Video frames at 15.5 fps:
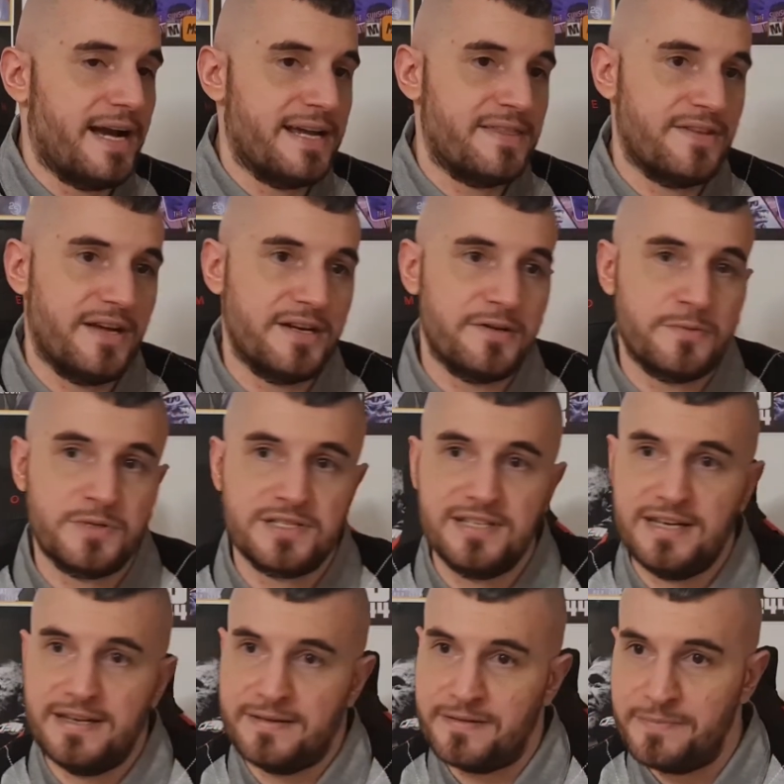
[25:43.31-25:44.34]
I thought it was
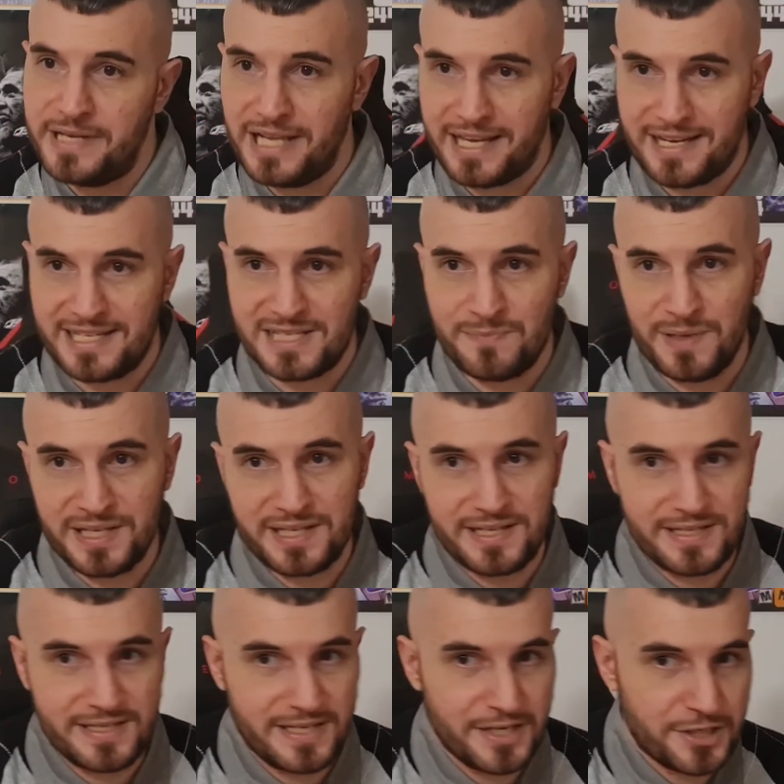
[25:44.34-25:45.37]
going to be like a split
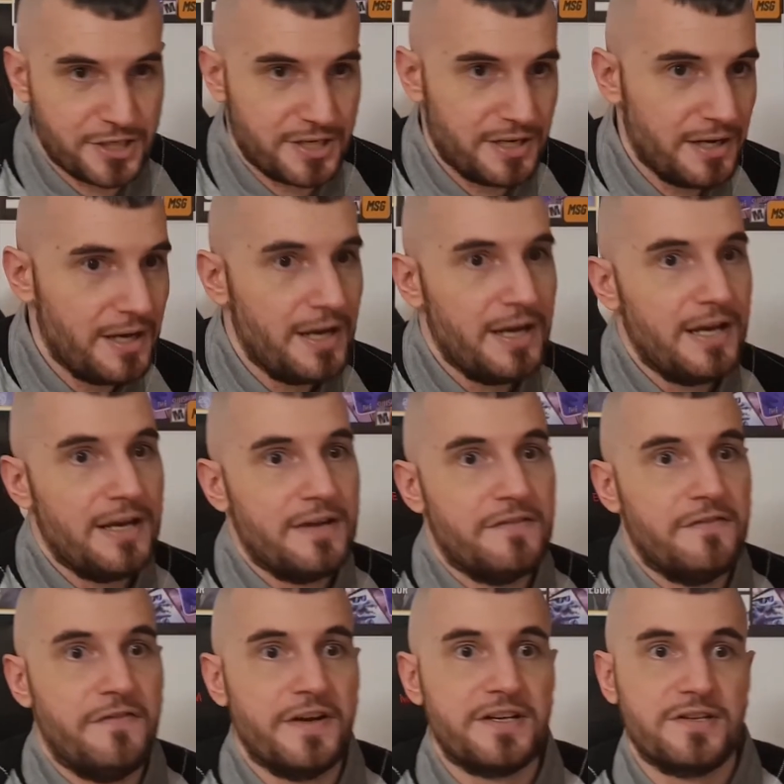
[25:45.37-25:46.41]
decision
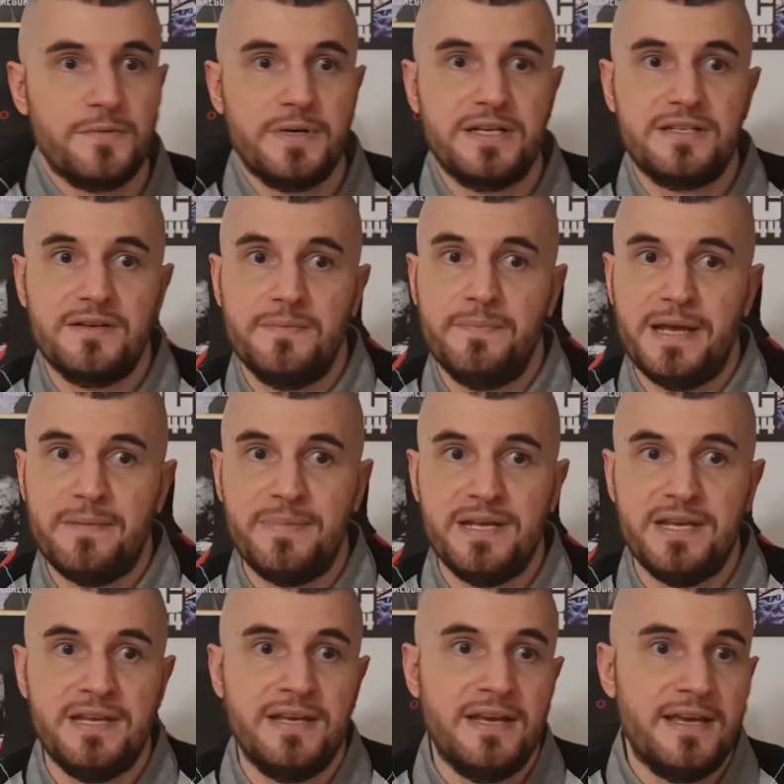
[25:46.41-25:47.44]
victory to
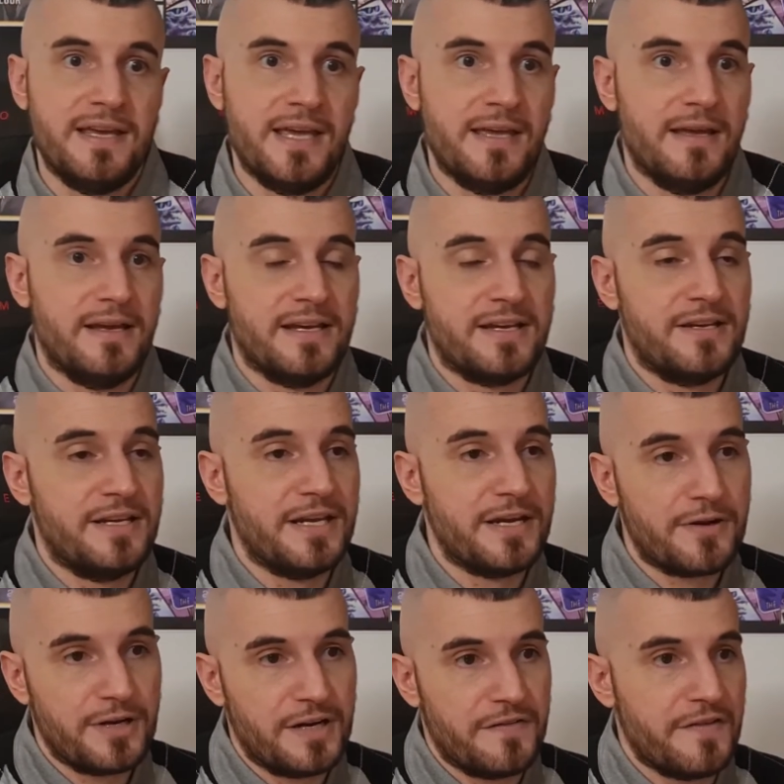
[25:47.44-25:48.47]
maybe he
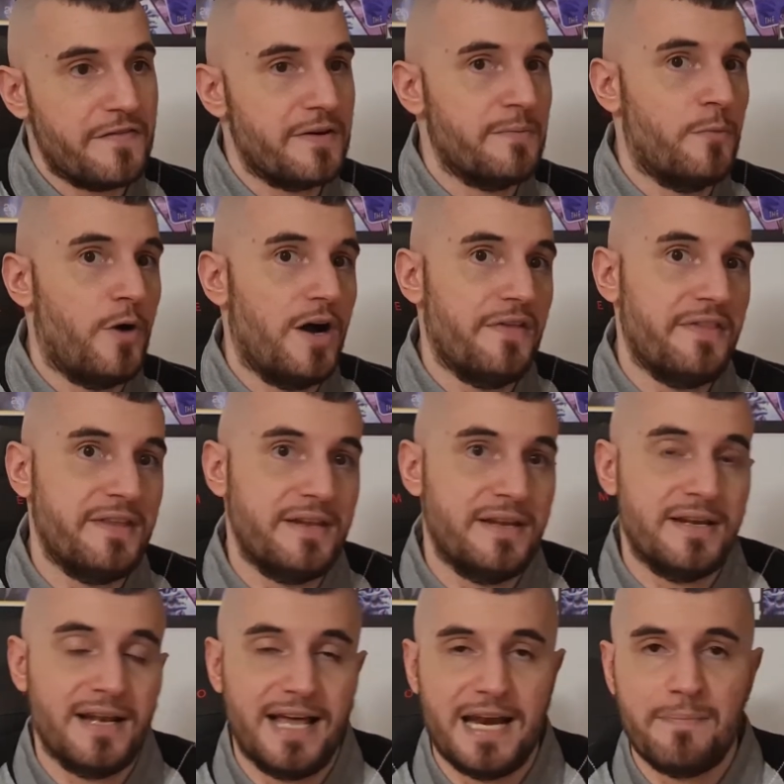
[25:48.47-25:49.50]
could have even won,
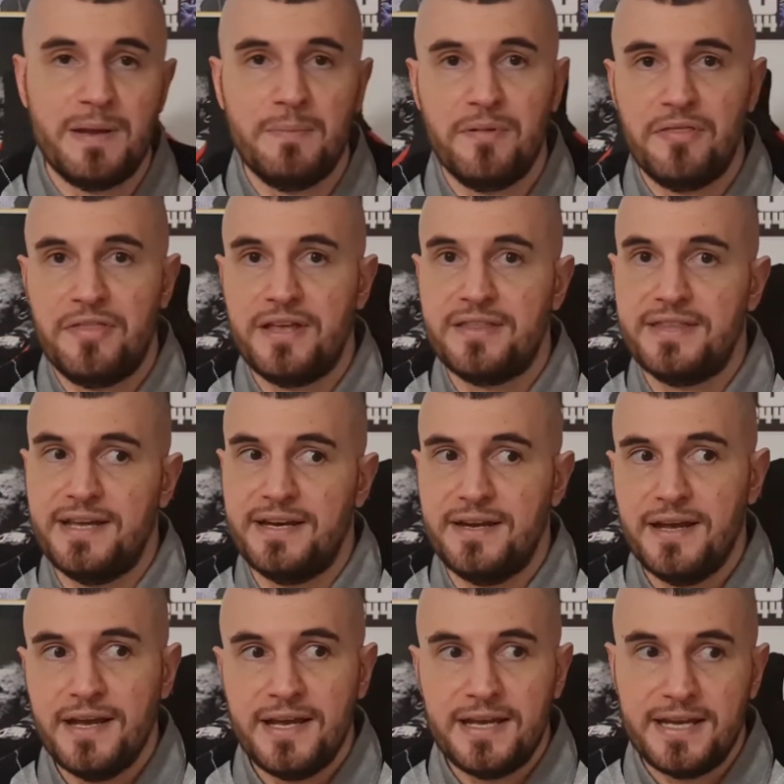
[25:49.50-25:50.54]
and a lot of people think
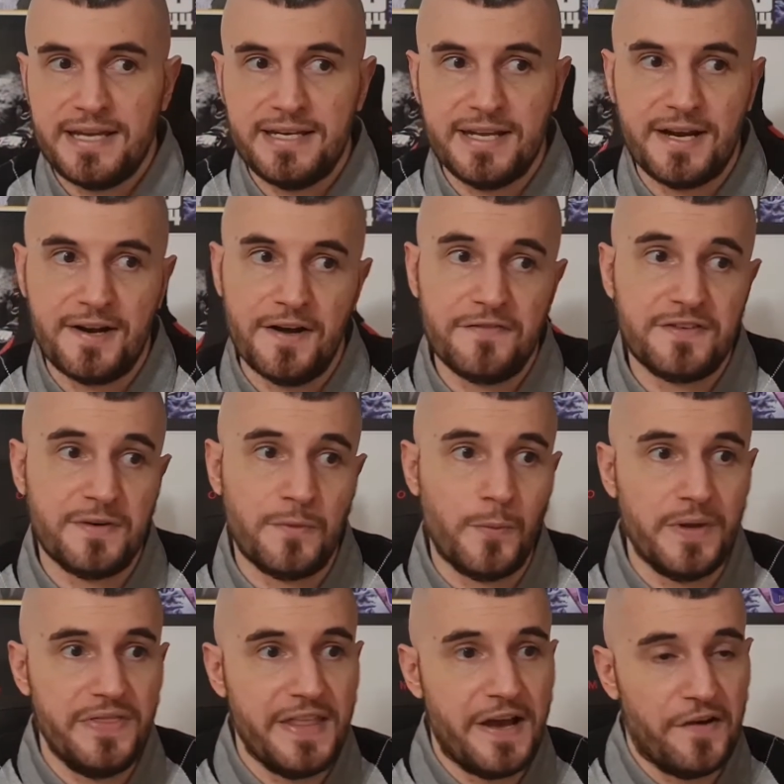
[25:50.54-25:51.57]
that he did enough to
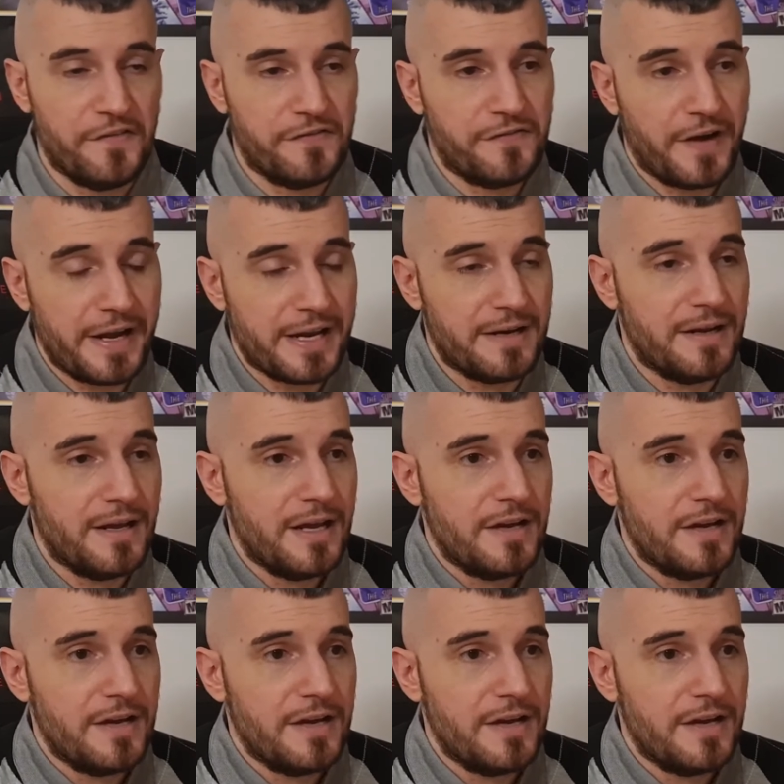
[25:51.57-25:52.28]
win that fight.